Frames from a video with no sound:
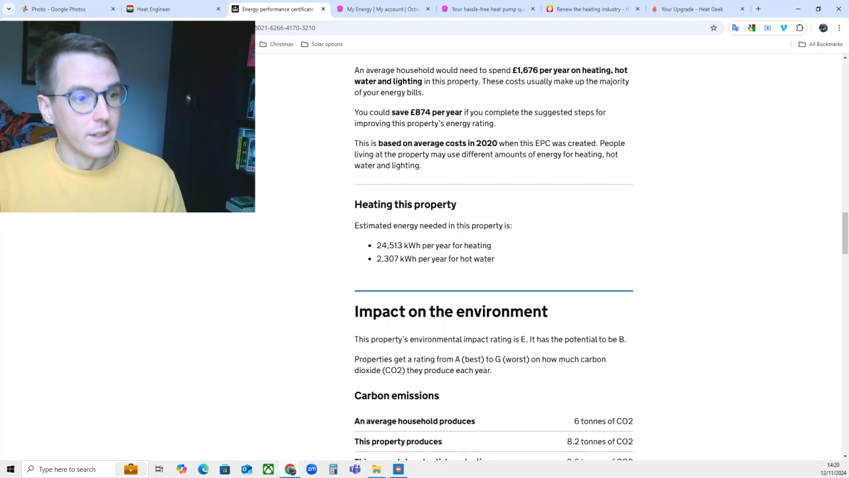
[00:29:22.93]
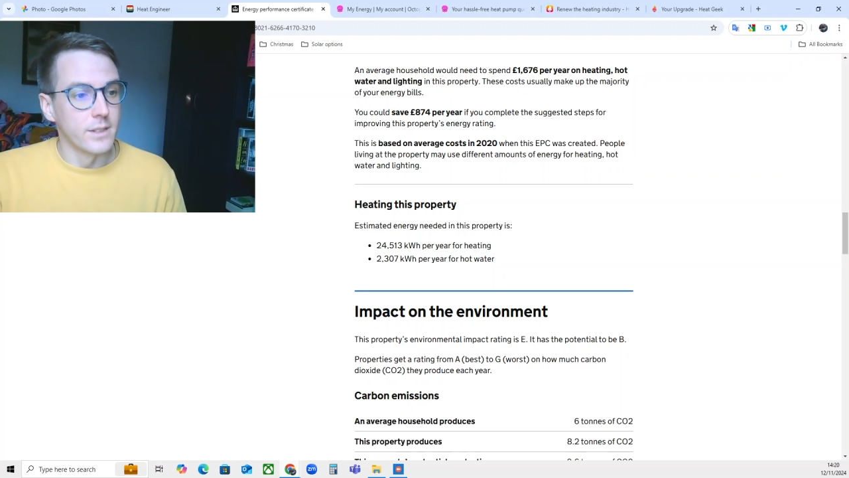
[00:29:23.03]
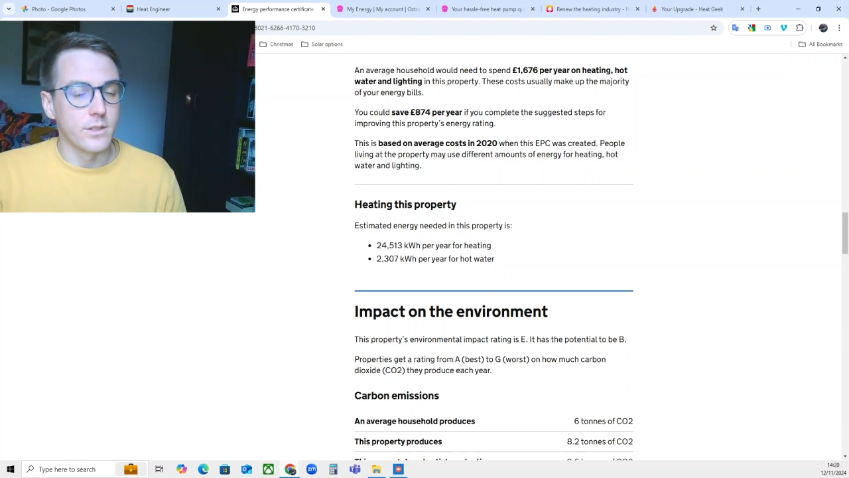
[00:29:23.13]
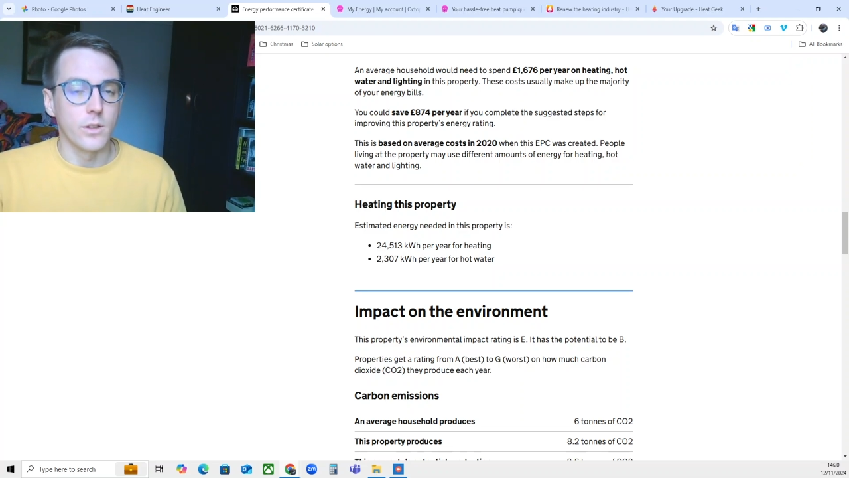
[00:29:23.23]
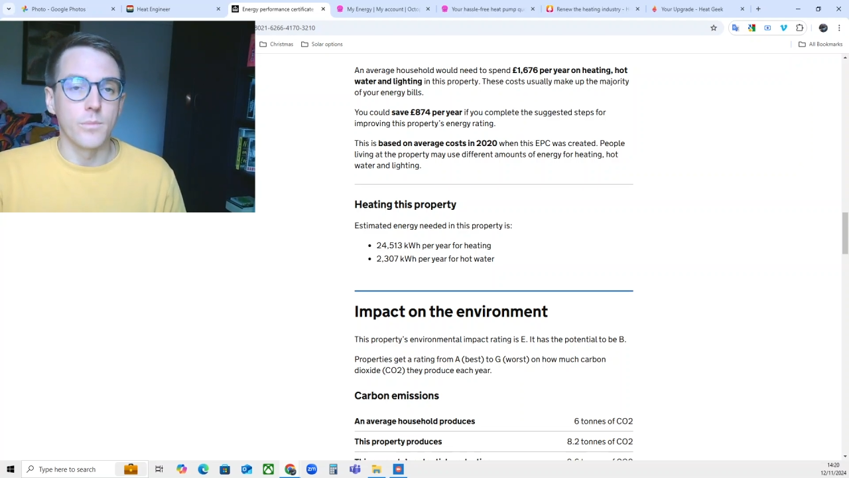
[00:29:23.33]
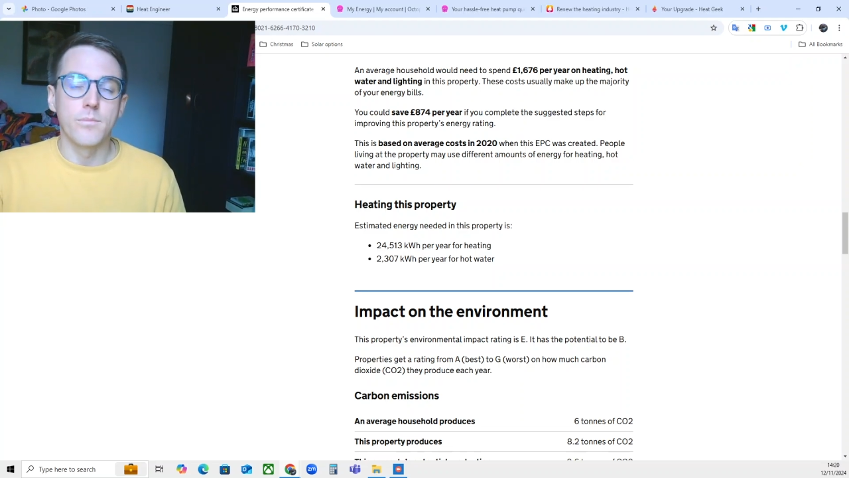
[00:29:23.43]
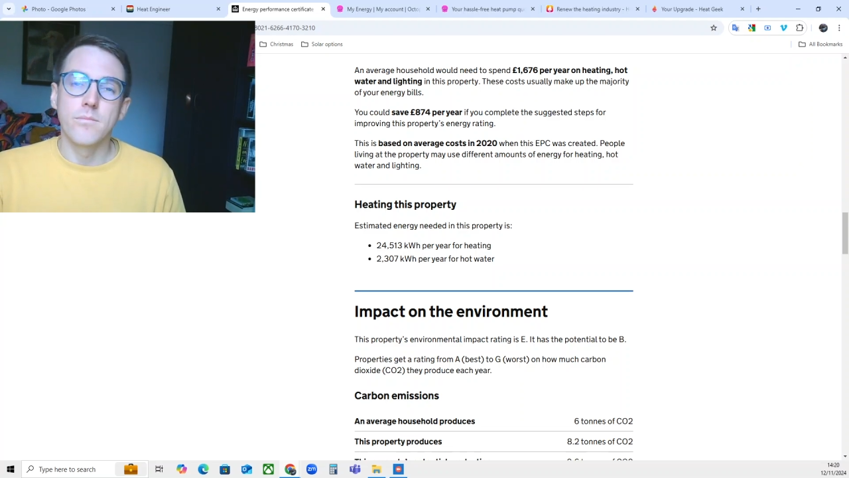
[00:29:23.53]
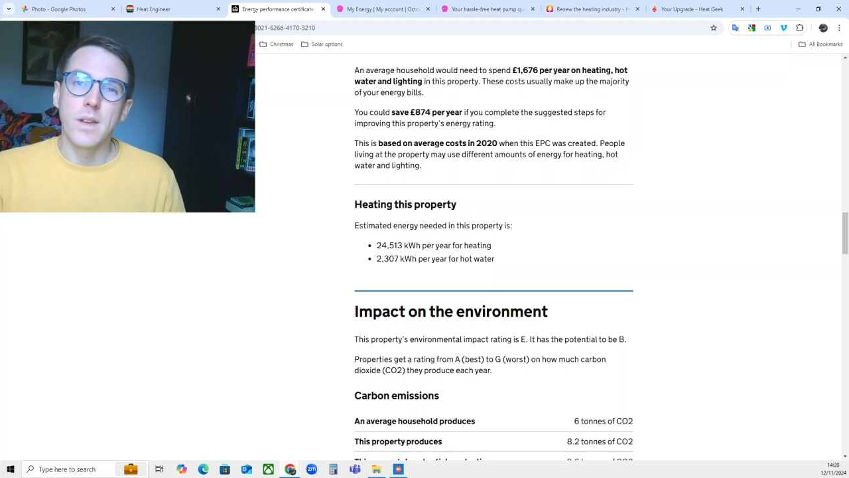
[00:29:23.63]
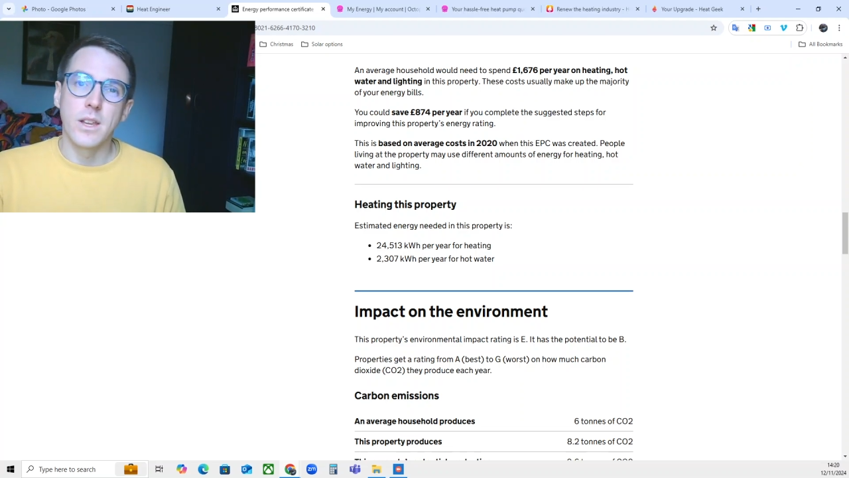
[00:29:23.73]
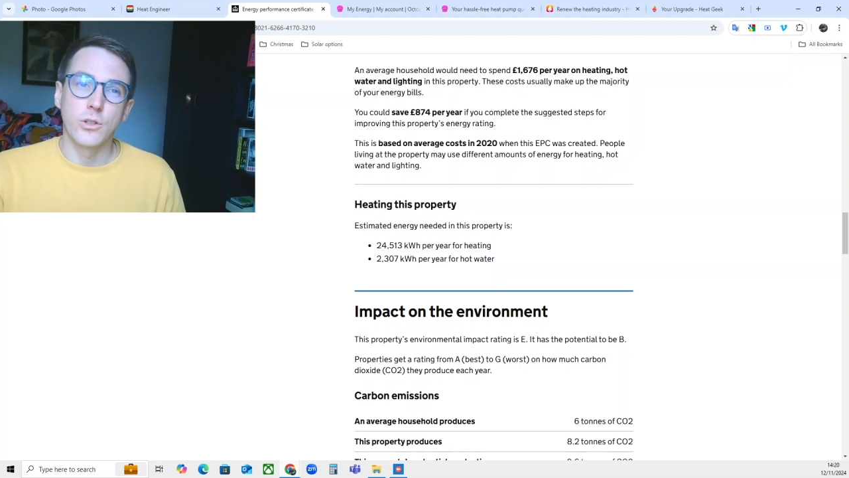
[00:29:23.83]
So
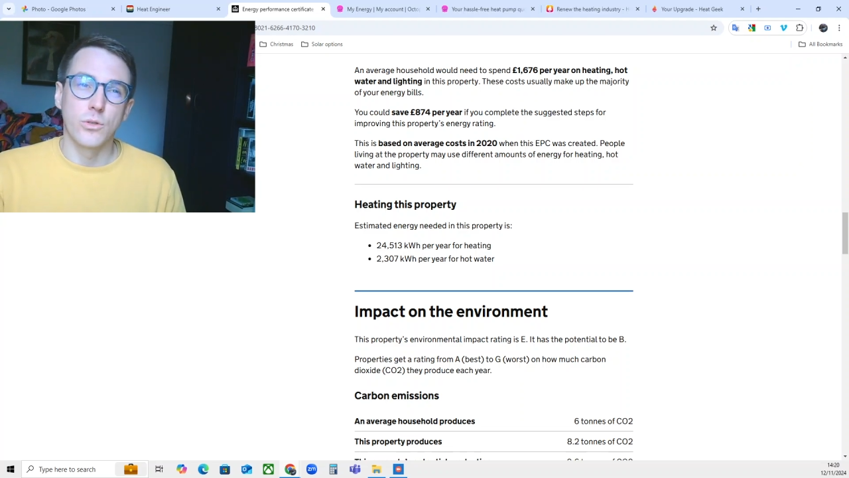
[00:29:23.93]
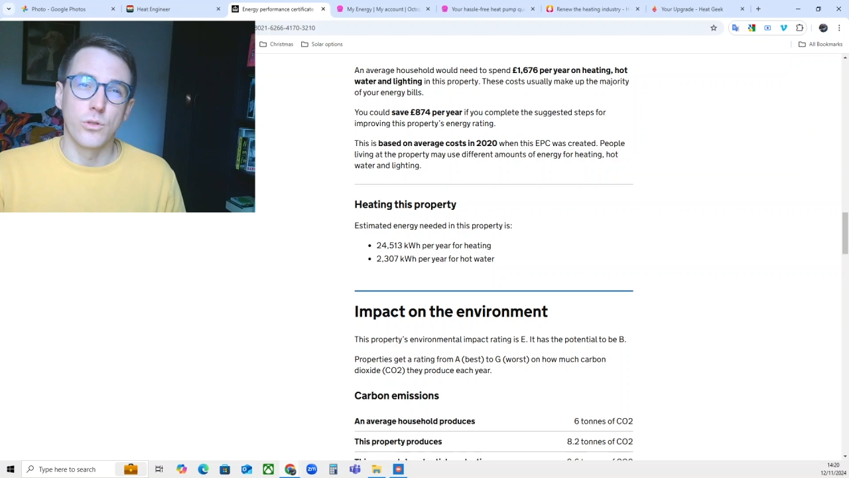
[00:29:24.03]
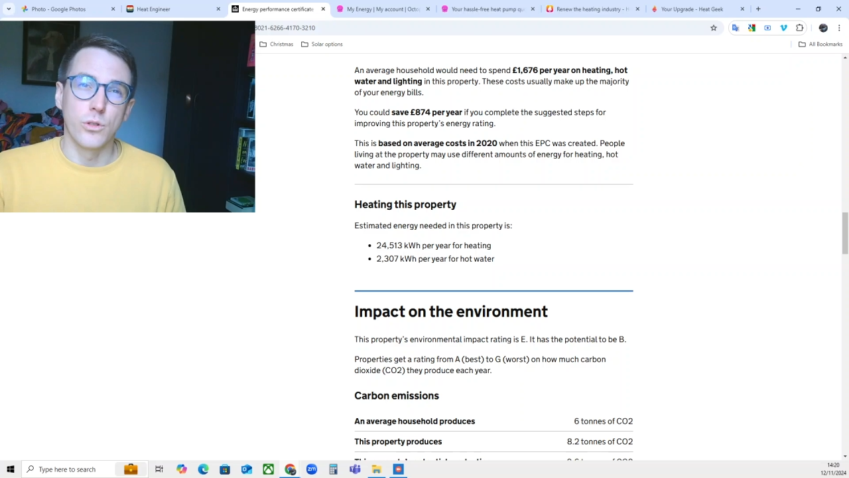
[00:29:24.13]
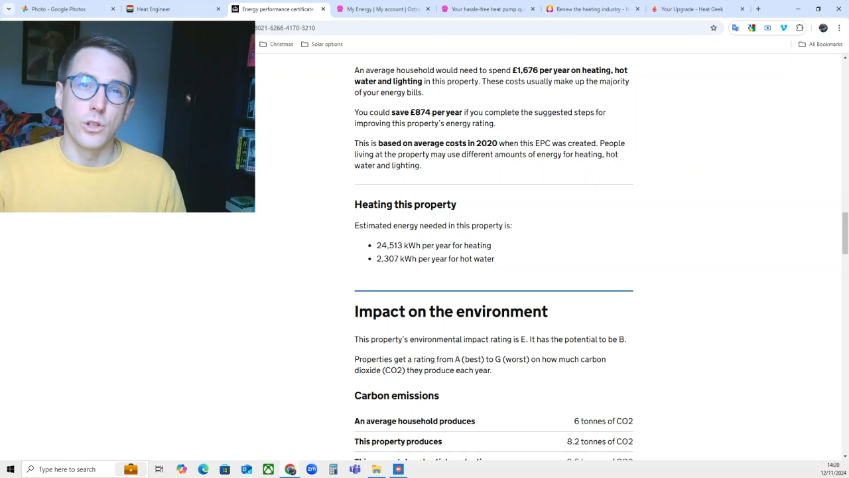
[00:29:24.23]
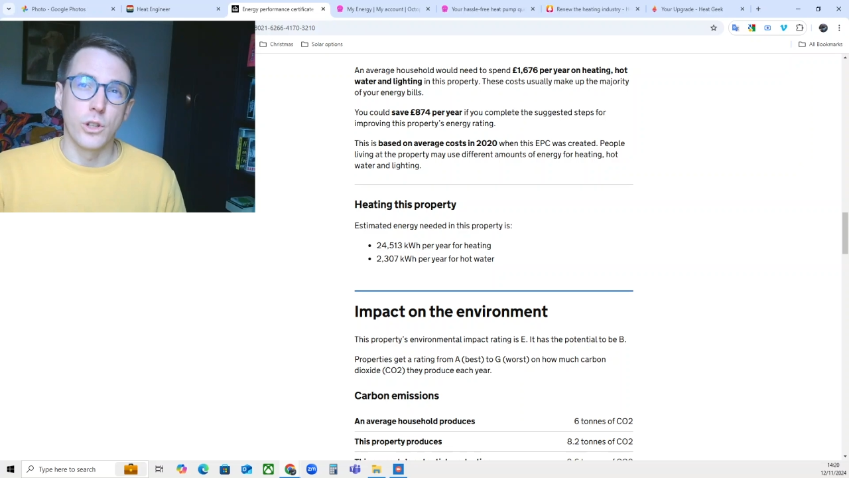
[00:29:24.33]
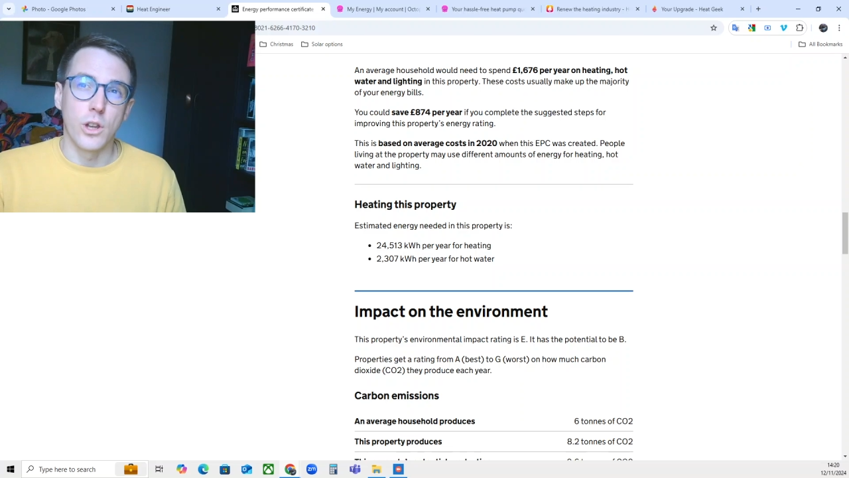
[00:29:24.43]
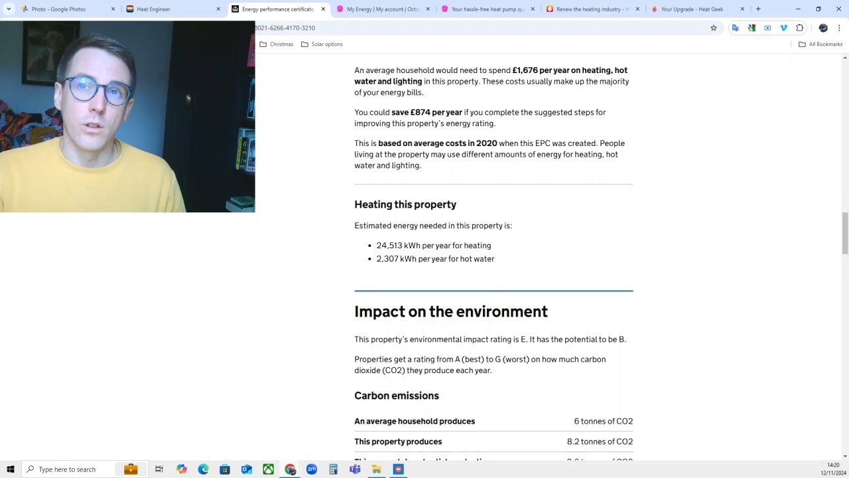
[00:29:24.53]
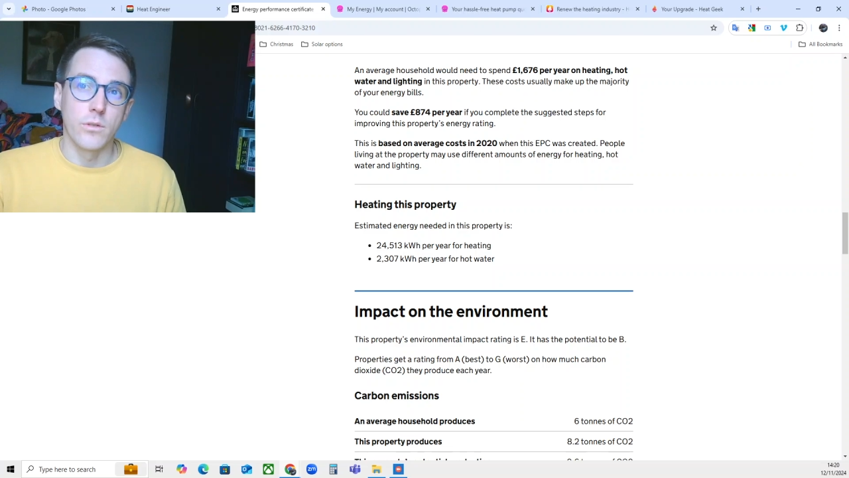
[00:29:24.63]
make sure you know